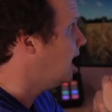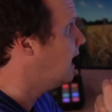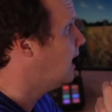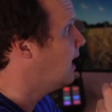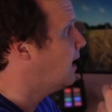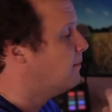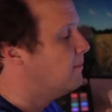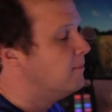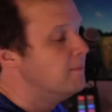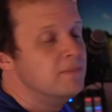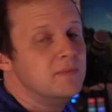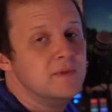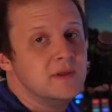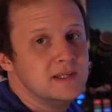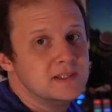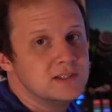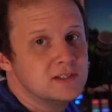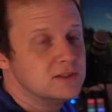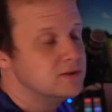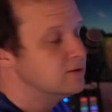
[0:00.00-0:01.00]
Um,
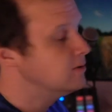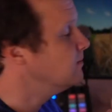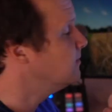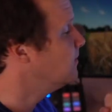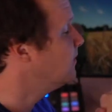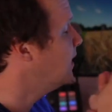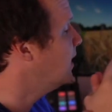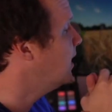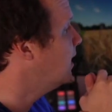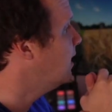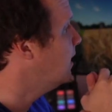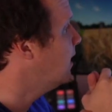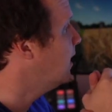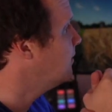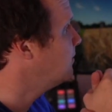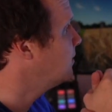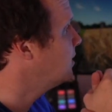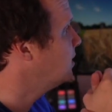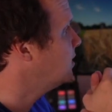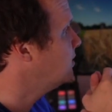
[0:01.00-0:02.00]
these two, uh,
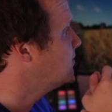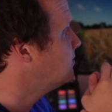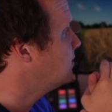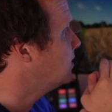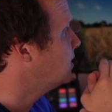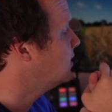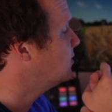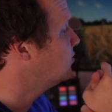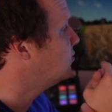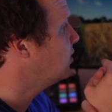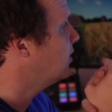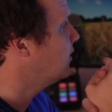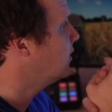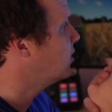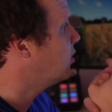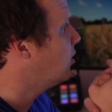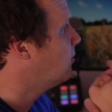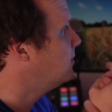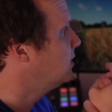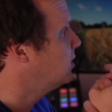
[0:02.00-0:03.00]
I'm gonna, I'll start the
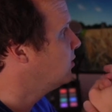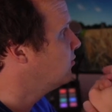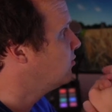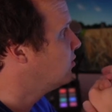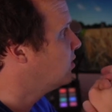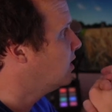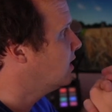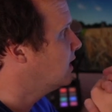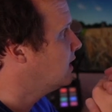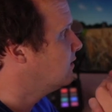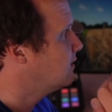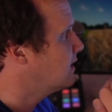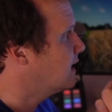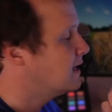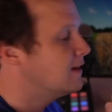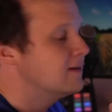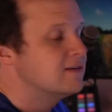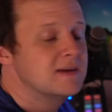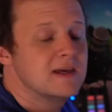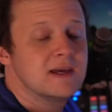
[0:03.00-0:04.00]
copy on tonight of
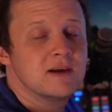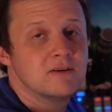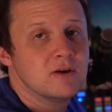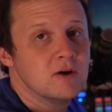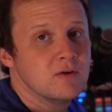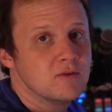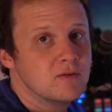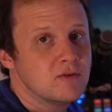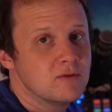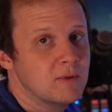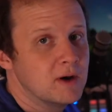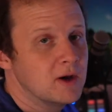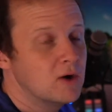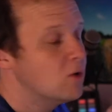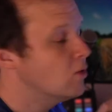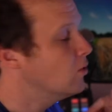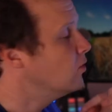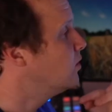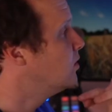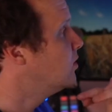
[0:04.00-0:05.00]
getting the data over from my
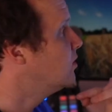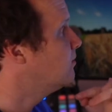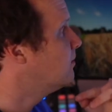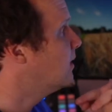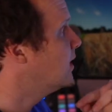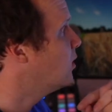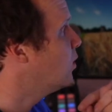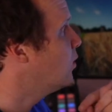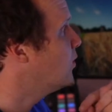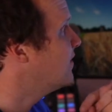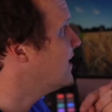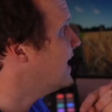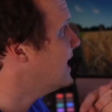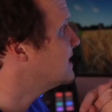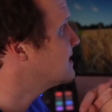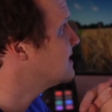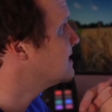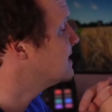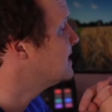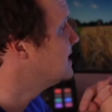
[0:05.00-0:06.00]
old, my old
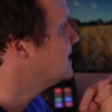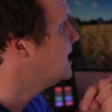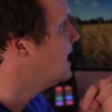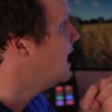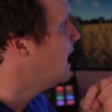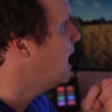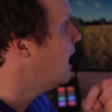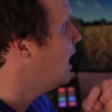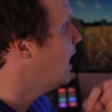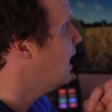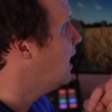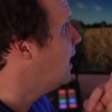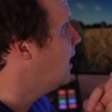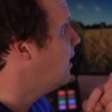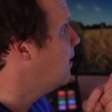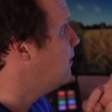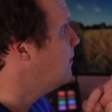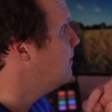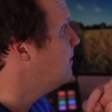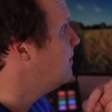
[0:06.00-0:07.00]
NAS.
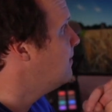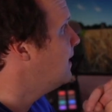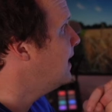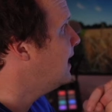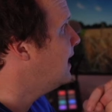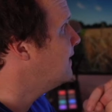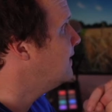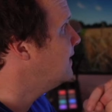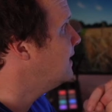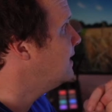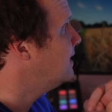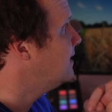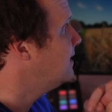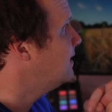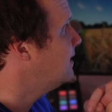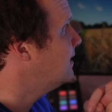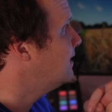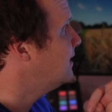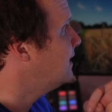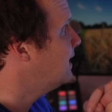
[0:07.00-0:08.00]
Um, and
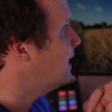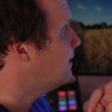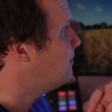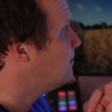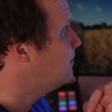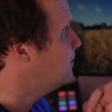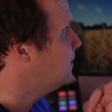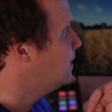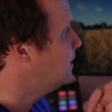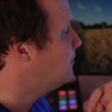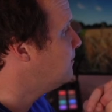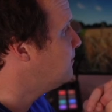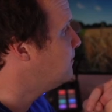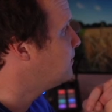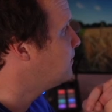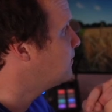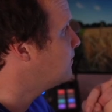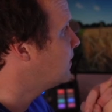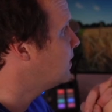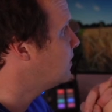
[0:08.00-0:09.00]
then, uh, yeah, but
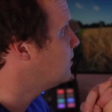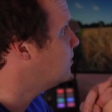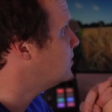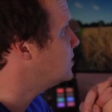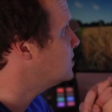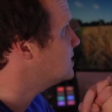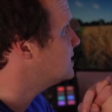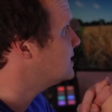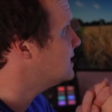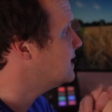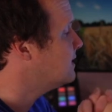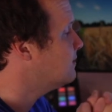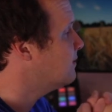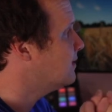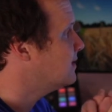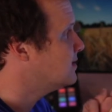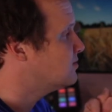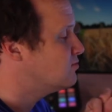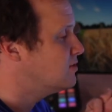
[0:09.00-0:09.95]
we'll just sit here while this